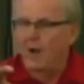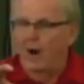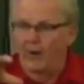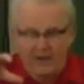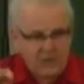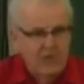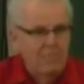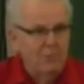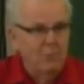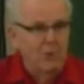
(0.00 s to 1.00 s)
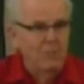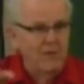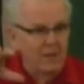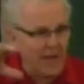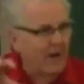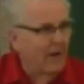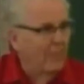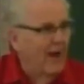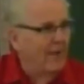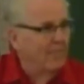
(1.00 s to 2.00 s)
are acceptable to me and they are
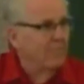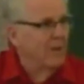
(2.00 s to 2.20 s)
my